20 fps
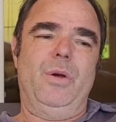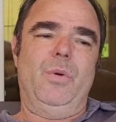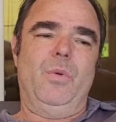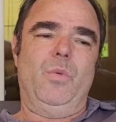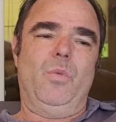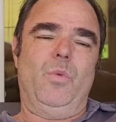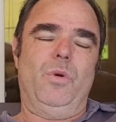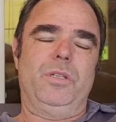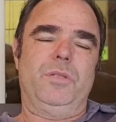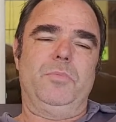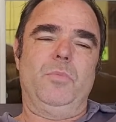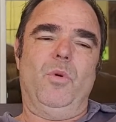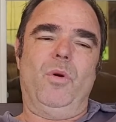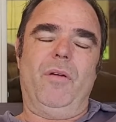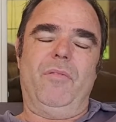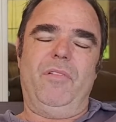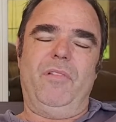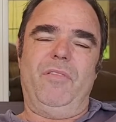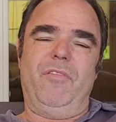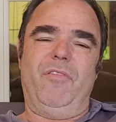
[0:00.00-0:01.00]
was more
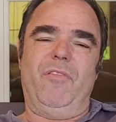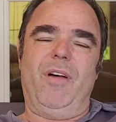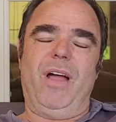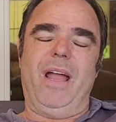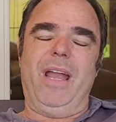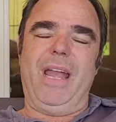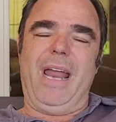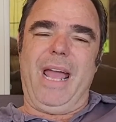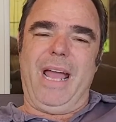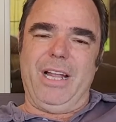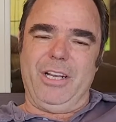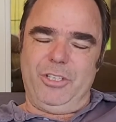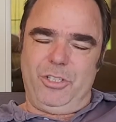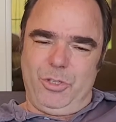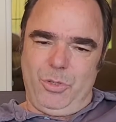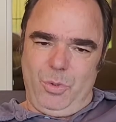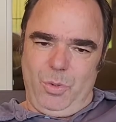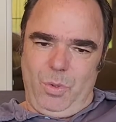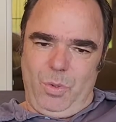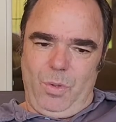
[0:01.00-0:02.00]
of a
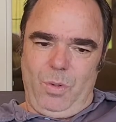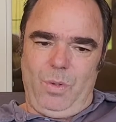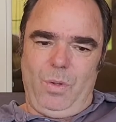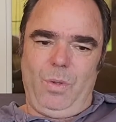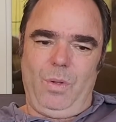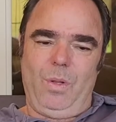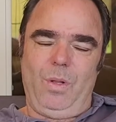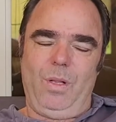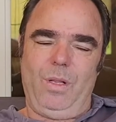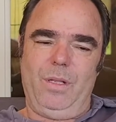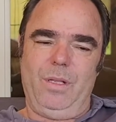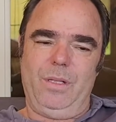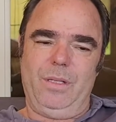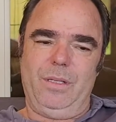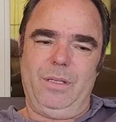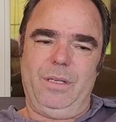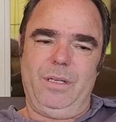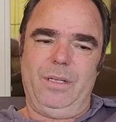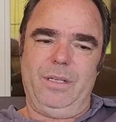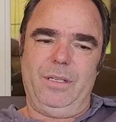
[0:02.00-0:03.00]
financial,
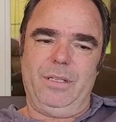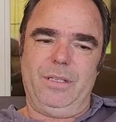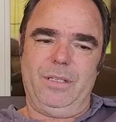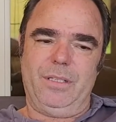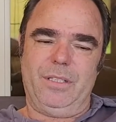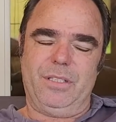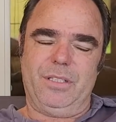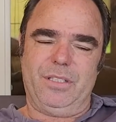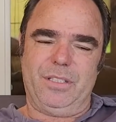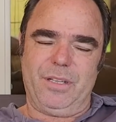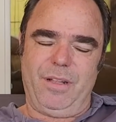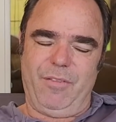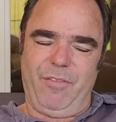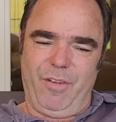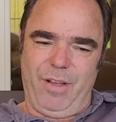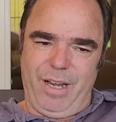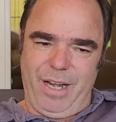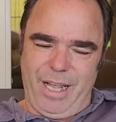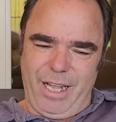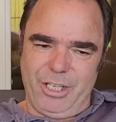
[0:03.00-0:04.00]
a
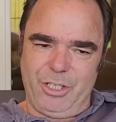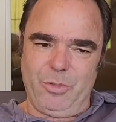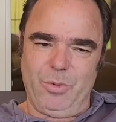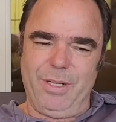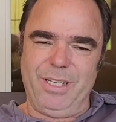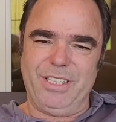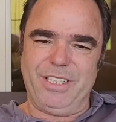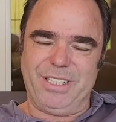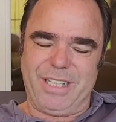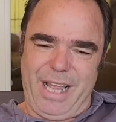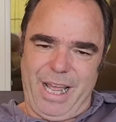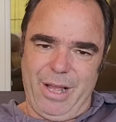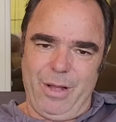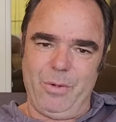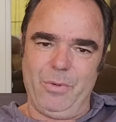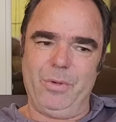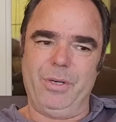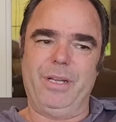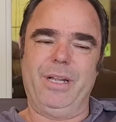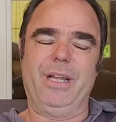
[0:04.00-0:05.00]
financially
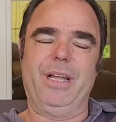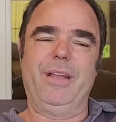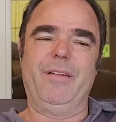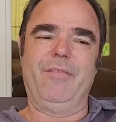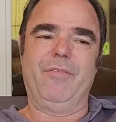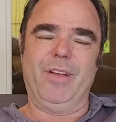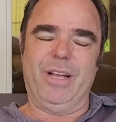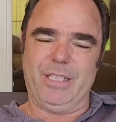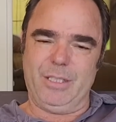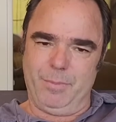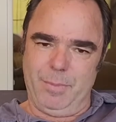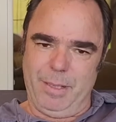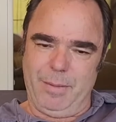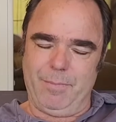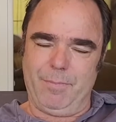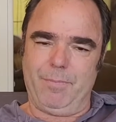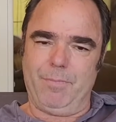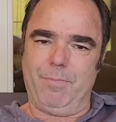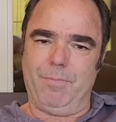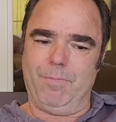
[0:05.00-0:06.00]
sound investment
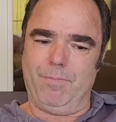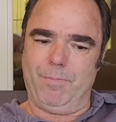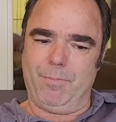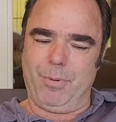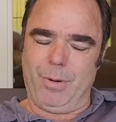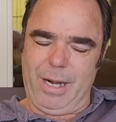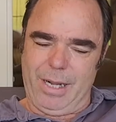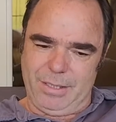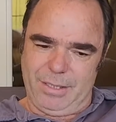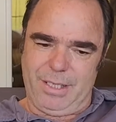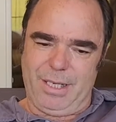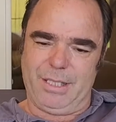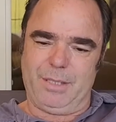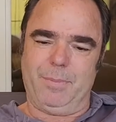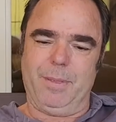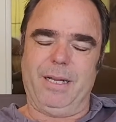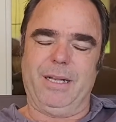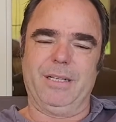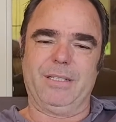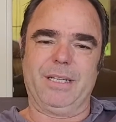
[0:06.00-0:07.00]
process
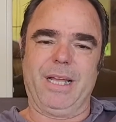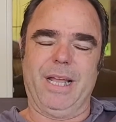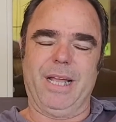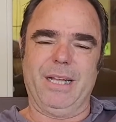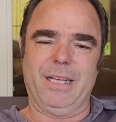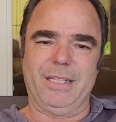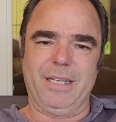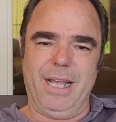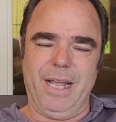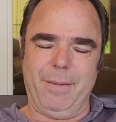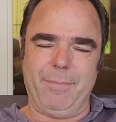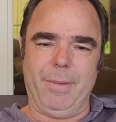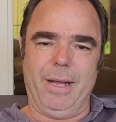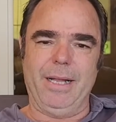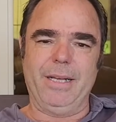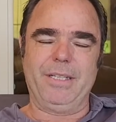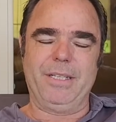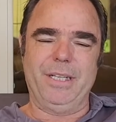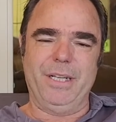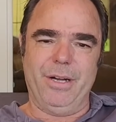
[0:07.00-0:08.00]
because I can take
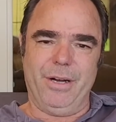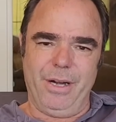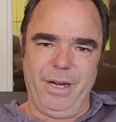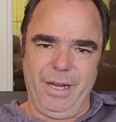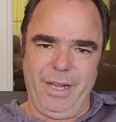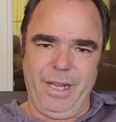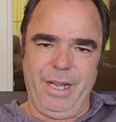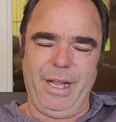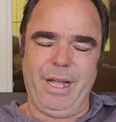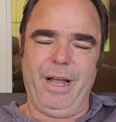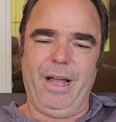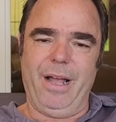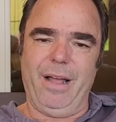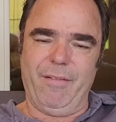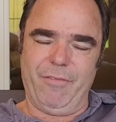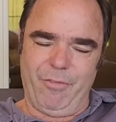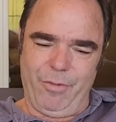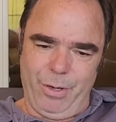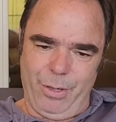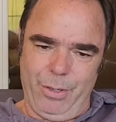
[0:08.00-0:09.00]
my TRD
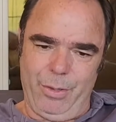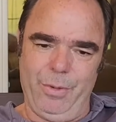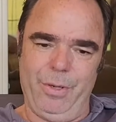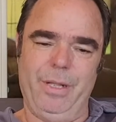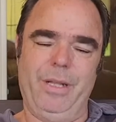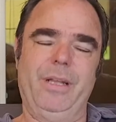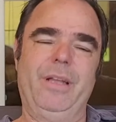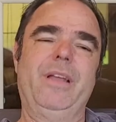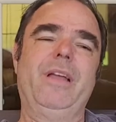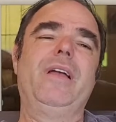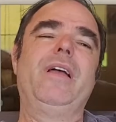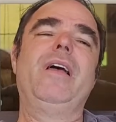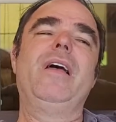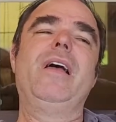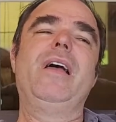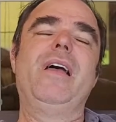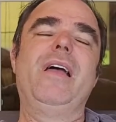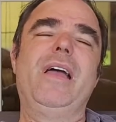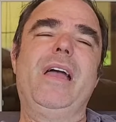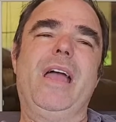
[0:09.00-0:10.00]
off road
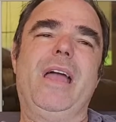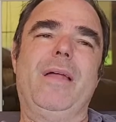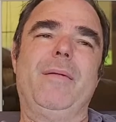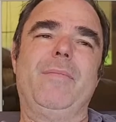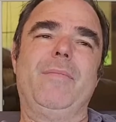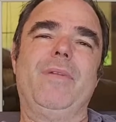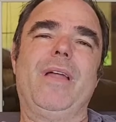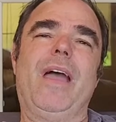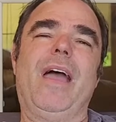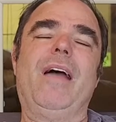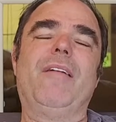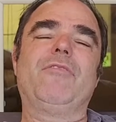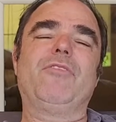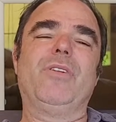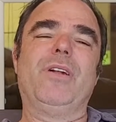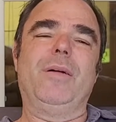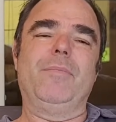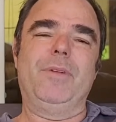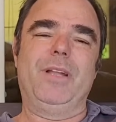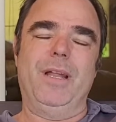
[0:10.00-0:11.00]
and
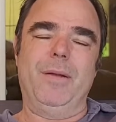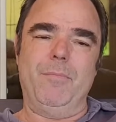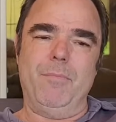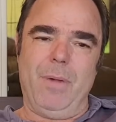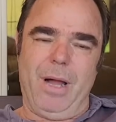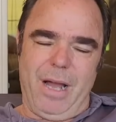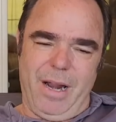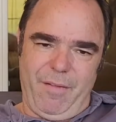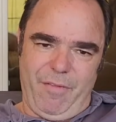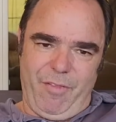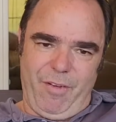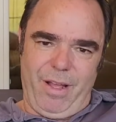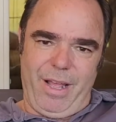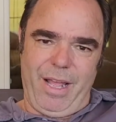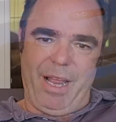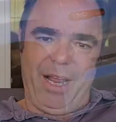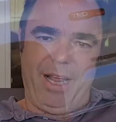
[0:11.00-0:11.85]
after I'm done modifying